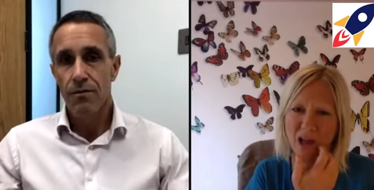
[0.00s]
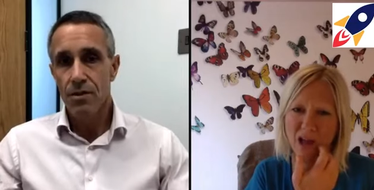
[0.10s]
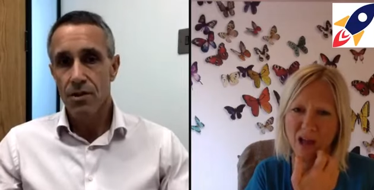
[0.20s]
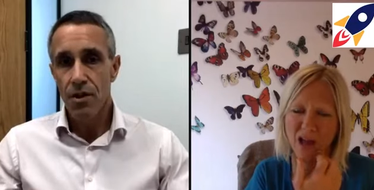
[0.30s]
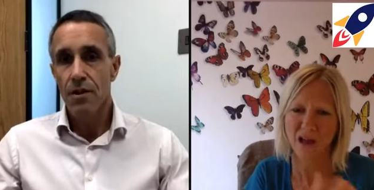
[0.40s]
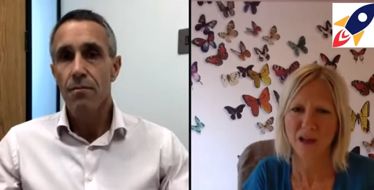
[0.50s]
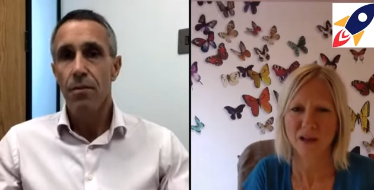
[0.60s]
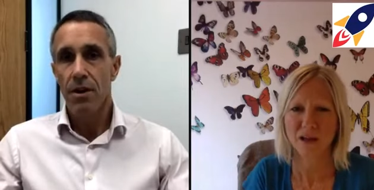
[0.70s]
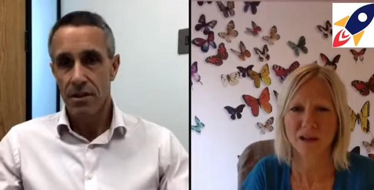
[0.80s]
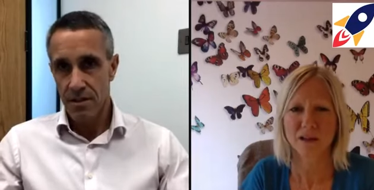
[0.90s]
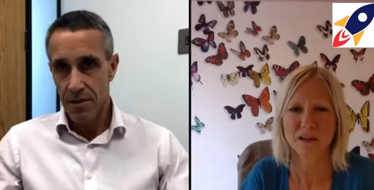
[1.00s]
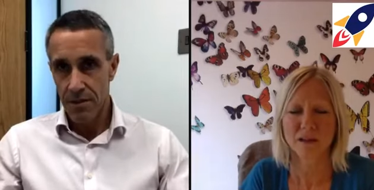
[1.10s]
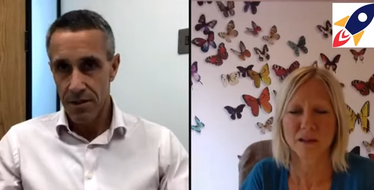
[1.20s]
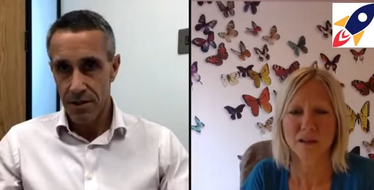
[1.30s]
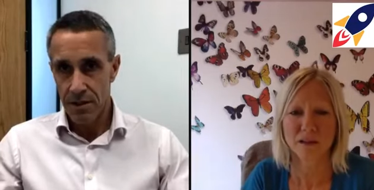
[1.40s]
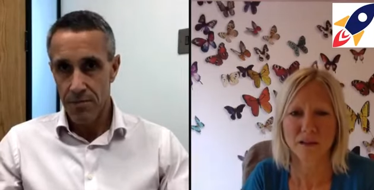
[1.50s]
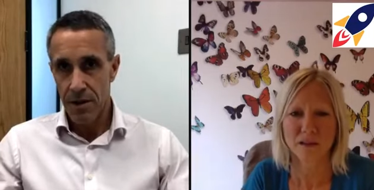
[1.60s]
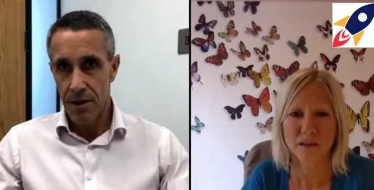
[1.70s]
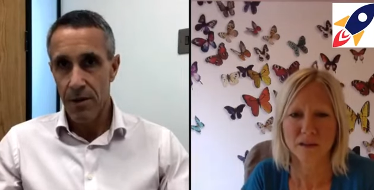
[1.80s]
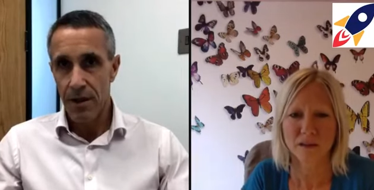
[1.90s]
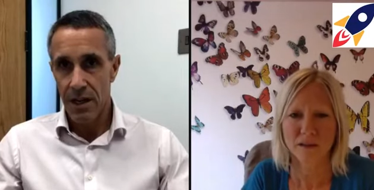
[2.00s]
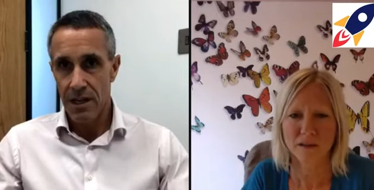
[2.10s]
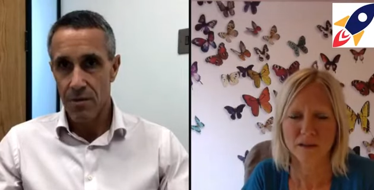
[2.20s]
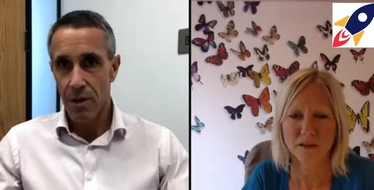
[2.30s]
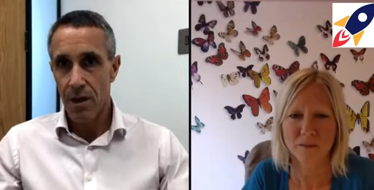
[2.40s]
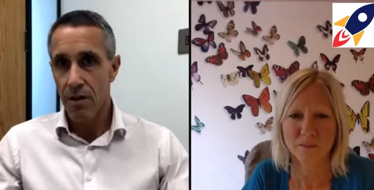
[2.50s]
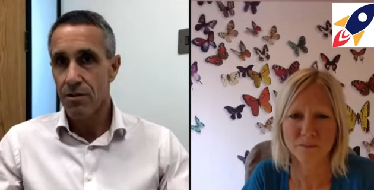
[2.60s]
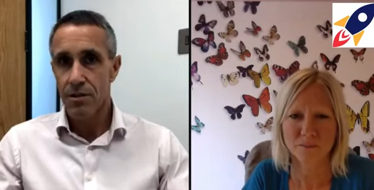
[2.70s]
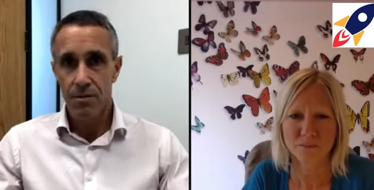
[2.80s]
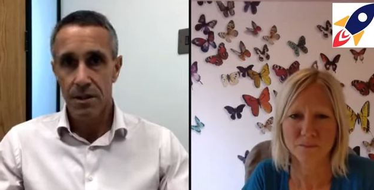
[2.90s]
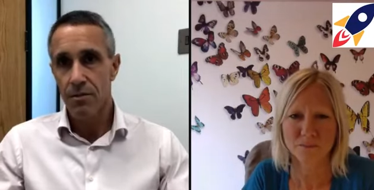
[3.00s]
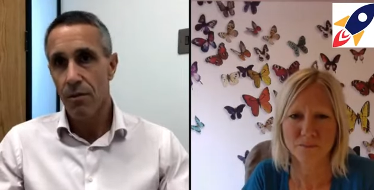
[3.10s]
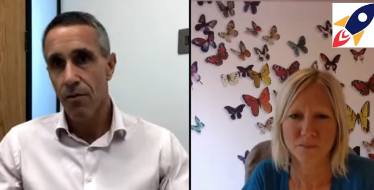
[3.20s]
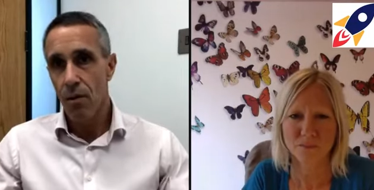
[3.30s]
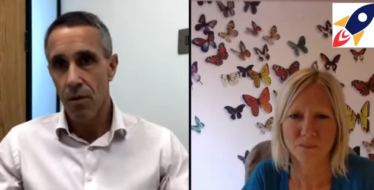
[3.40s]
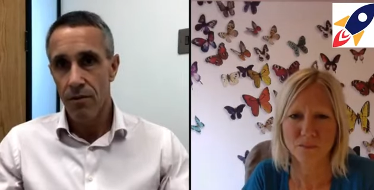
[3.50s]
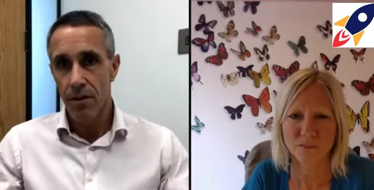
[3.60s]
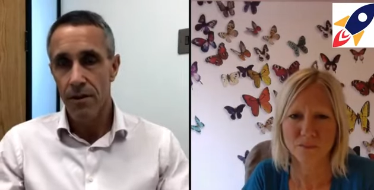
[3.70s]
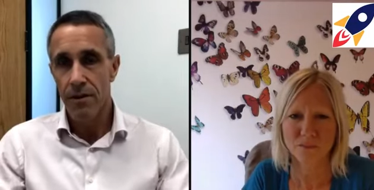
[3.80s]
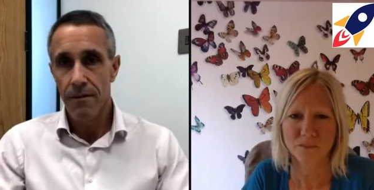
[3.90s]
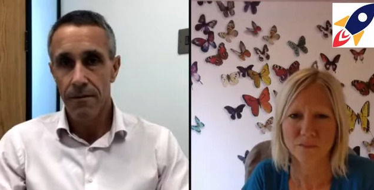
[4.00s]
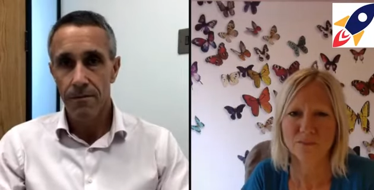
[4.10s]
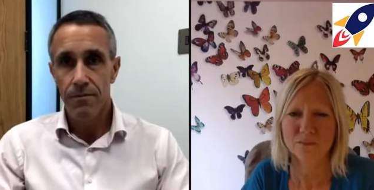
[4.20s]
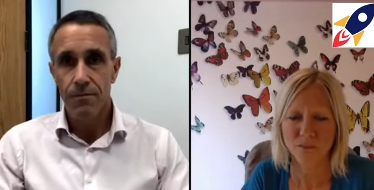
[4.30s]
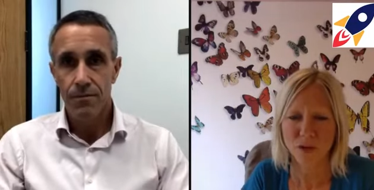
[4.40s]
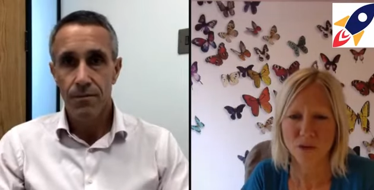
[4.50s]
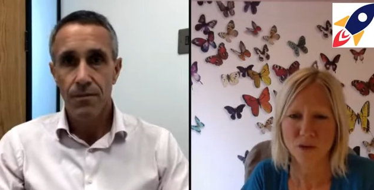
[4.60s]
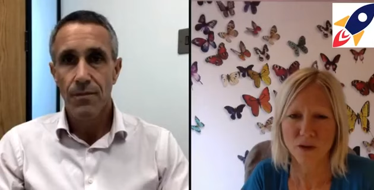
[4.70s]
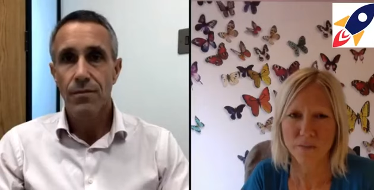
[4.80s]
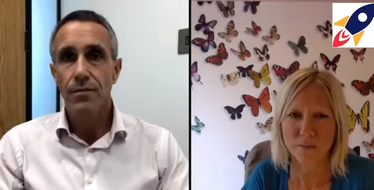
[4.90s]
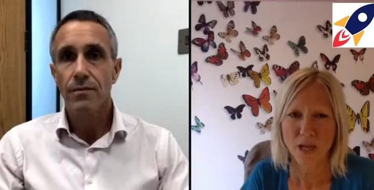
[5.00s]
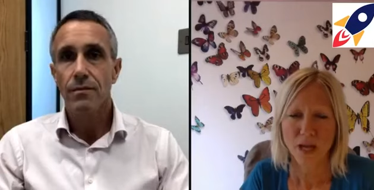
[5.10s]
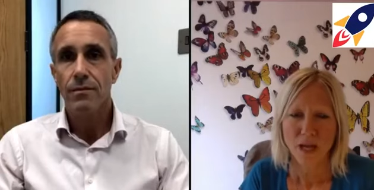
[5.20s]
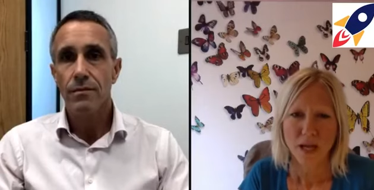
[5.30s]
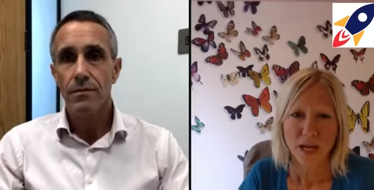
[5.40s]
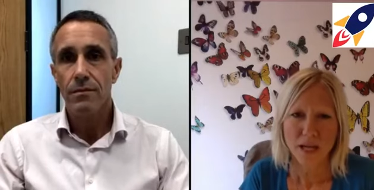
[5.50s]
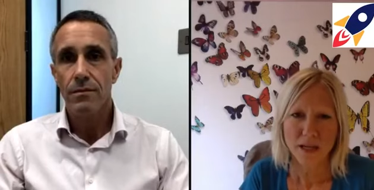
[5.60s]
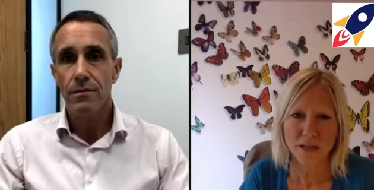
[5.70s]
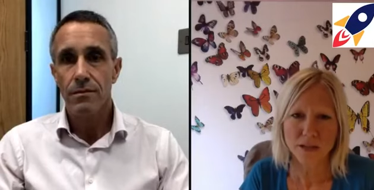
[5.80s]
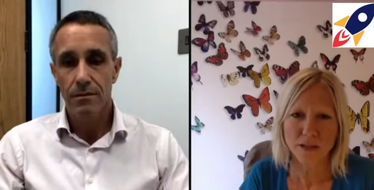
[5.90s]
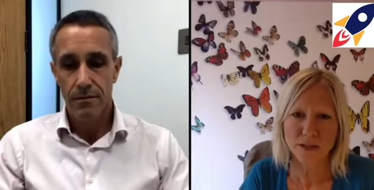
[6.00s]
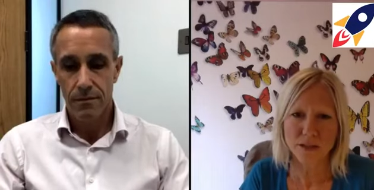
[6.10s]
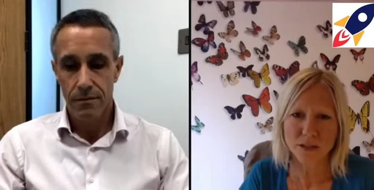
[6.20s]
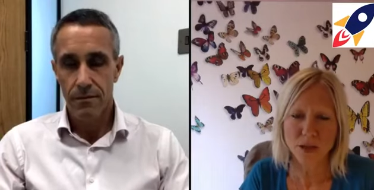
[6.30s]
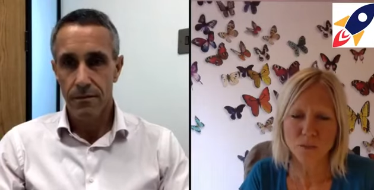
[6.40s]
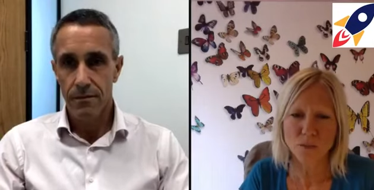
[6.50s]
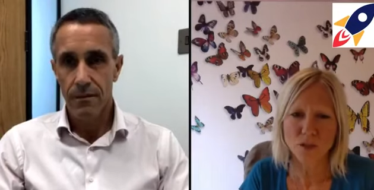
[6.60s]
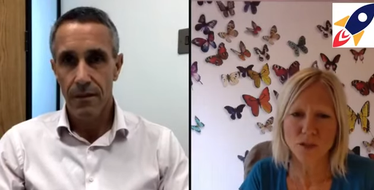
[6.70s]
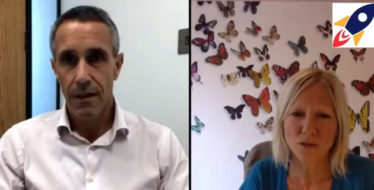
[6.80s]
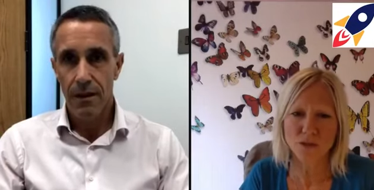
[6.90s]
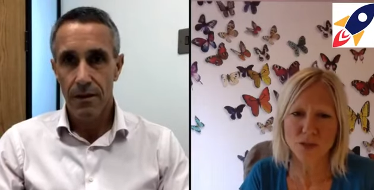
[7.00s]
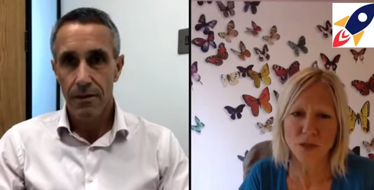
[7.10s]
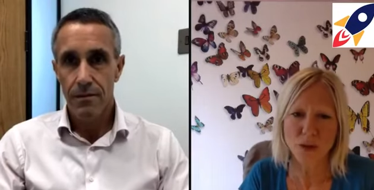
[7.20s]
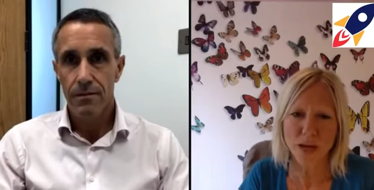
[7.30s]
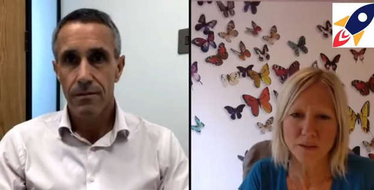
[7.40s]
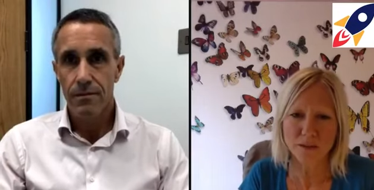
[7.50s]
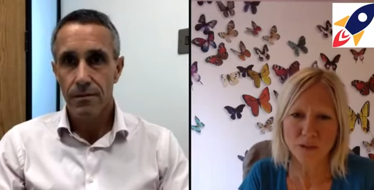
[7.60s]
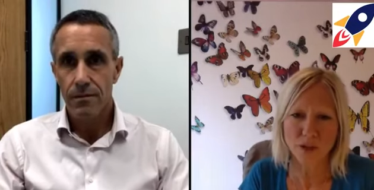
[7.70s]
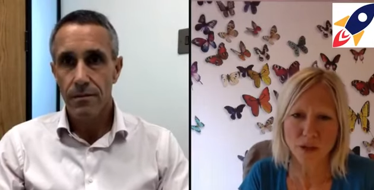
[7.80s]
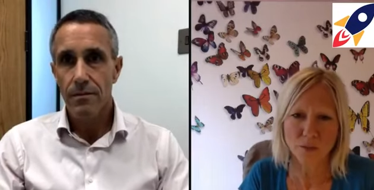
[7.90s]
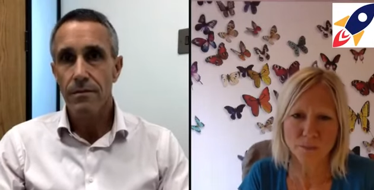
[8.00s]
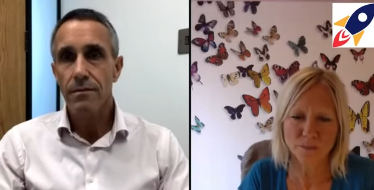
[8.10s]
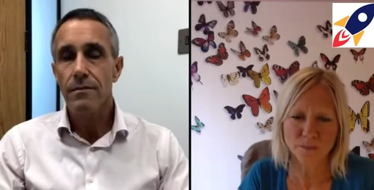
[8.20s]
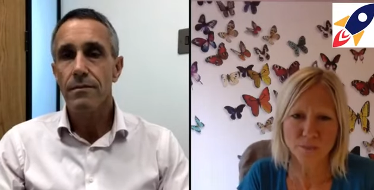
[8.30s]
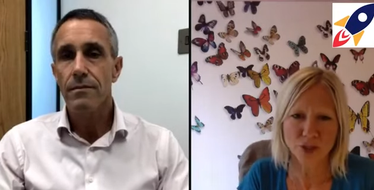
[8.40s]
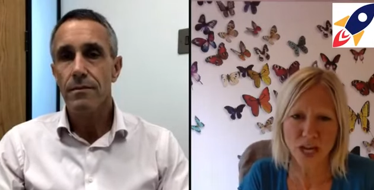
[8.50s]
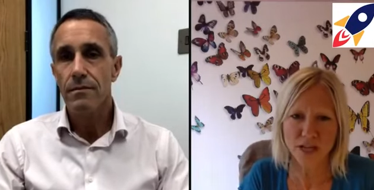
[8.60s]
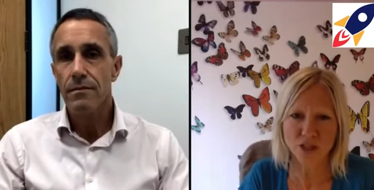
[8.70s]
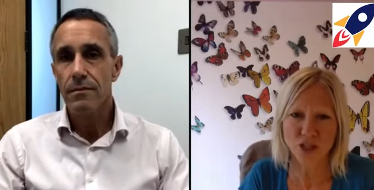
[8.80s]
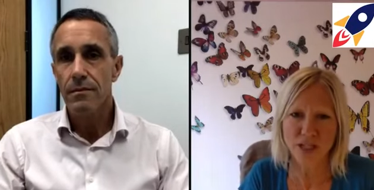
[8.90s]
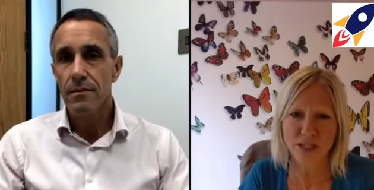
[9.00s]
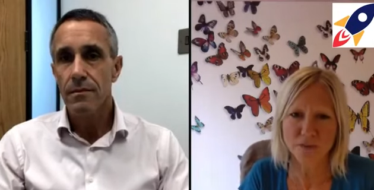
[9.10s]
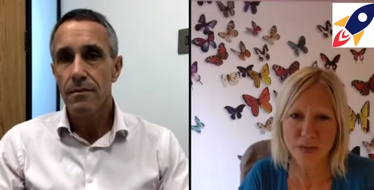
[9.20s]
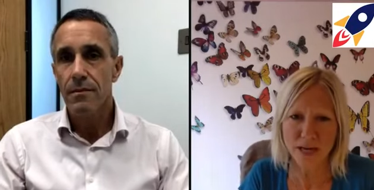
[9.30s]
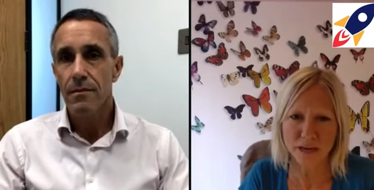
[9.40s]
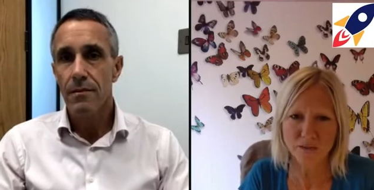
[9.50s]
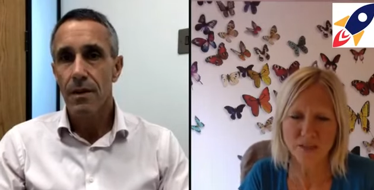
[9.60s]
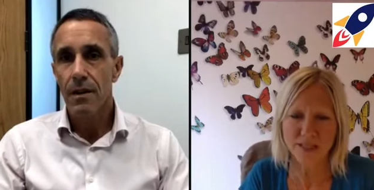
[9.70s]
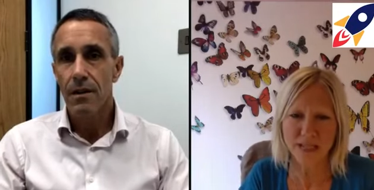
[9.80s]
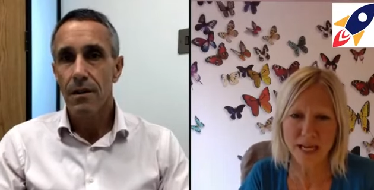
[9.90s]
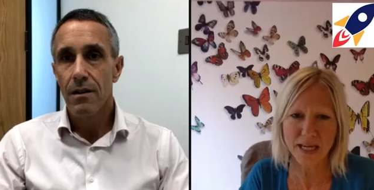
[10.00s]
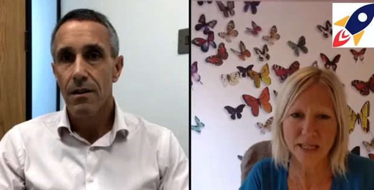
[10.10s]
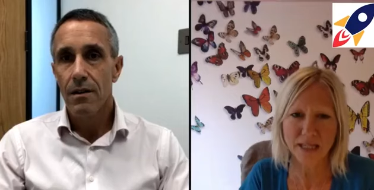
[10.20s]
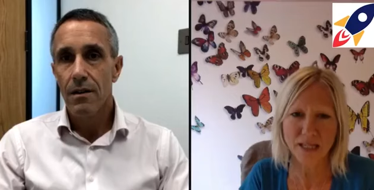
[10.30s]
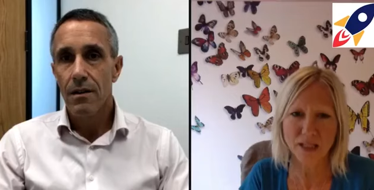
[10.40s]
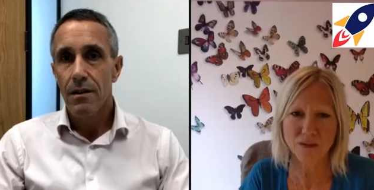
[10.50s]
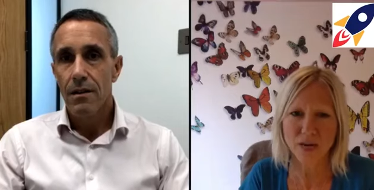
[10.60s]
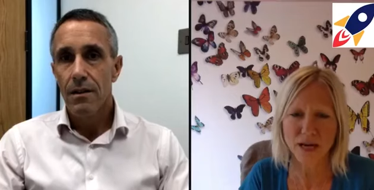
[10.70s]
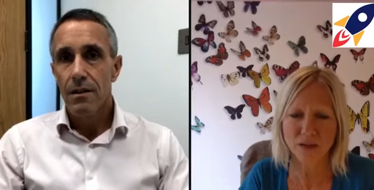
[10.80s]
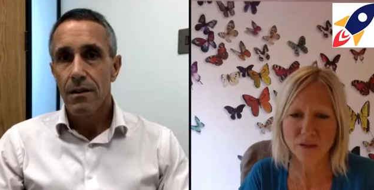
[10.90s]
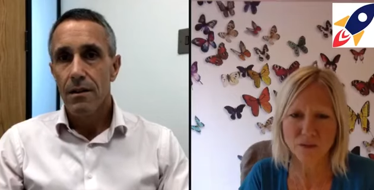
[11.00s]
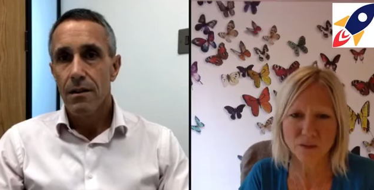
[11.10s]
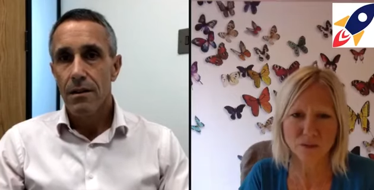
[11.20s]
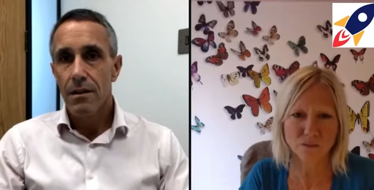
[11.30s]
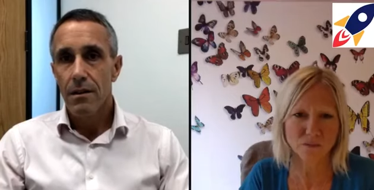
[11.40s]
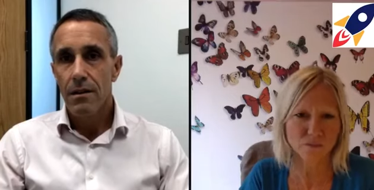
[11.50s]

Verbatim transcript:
Speaker 1: for certain parts of the business, but we realize we aren't responsible for all of it. Great,
Speaker 2: and um, so you have you know some challenges around the scaling, around